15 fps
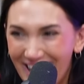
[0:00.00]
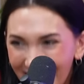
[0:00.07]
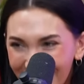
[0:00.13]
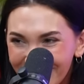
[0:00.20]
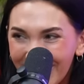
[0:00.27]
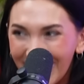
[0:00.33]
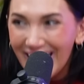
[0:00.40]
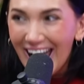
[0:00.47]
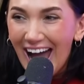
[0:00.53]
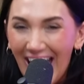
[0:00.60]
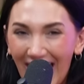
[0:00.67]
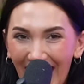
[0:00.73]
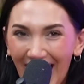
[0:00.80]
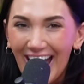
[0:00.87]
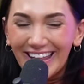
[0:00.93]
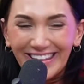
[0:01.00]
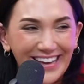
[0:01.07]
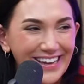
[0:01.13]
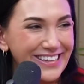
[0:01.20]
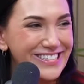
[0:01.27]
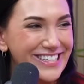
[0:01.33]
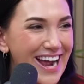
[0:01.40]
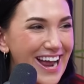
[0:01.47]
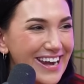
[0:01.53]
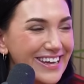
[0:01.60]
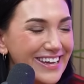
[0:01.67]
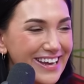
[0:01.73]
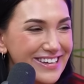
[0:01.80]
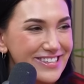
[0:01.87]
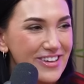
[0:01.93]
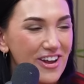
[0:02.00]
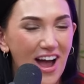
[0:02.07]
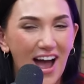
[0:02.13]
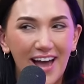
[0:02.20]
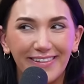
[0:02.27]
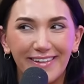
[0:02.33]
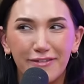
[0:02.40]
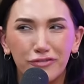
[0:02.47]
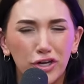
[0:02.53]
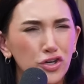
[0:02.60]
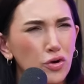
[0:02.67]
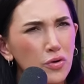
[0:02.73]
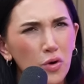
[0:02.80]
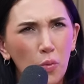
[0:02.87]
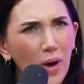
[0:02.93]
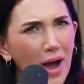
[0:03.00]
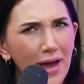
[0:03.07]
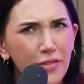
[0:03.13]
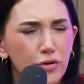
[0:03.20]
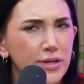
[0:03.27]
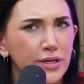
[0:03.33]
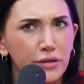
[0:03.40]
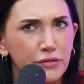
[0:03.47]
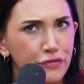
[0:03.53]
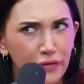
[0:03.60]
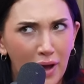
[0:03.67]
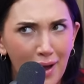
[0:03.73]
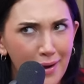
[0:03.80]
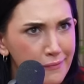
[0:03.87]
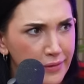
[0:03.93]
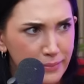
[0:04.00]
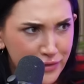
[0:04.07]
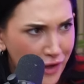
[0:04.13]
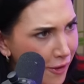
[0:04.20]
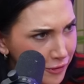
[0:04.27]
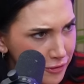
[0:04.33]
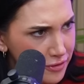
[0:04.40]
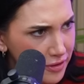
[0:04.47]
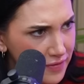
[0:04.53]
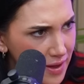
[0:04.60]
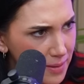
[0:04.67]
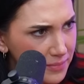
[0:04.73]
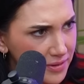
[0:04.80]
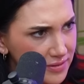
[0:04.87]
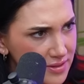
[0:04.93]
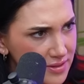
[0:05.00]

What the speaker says: I'm like trying to get to their eye level. I don't know why though. Like, it's fine if I'm taller than them. Like,